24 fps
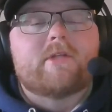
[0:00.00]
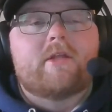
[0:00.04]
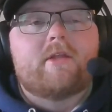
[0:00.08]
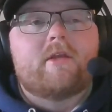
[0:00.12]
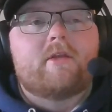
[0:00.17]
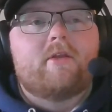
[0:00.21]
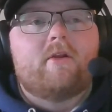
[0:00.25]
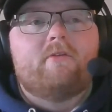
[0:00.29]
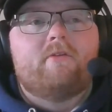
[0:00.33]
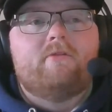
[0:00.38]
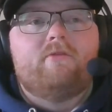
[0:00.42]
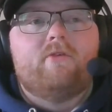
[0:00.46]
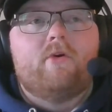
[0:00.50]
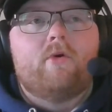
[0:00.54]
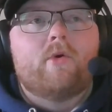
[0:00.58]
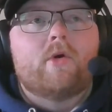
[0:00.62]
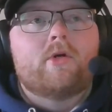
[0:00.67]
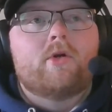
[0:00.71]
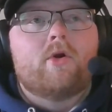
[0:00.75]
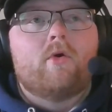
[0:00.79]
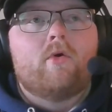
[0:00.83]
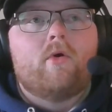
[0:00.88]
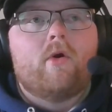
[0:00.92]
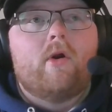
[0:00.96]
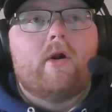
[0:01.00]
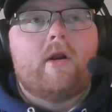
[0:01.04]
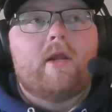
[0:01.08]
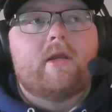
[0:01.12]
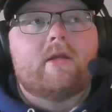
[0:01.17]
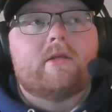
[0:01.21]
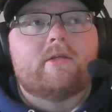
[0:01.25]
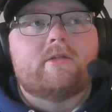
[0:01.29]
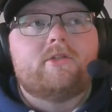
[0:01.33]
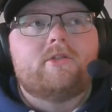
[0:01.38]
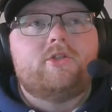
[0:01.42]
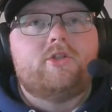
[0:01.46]
I think their forward core
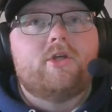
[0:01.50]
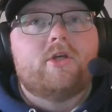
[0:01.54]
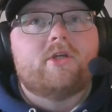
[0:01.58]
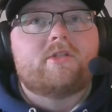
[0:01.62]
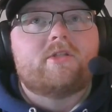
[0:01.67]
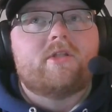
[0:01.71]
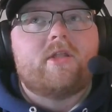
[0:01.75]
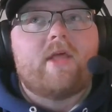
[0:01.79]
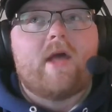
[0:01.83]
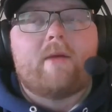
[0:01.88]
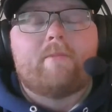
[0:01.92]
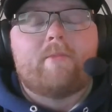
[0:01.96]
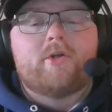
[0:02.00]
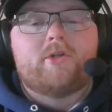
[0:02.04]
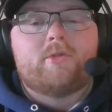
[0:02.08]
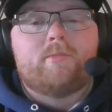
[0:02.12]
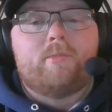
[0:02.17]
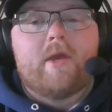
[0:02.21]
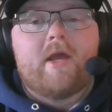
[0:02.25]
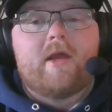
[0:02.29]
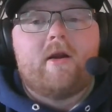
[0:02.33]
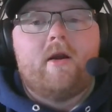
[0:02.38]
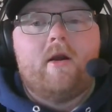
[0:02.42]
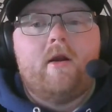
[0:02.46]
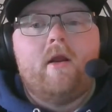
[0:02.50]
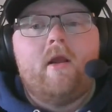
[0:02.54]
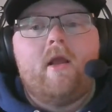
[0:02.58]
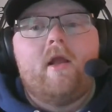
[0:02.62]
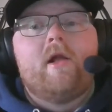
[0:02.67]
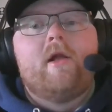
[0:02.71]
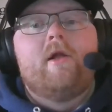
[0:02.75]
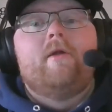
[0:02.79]
is just that much better.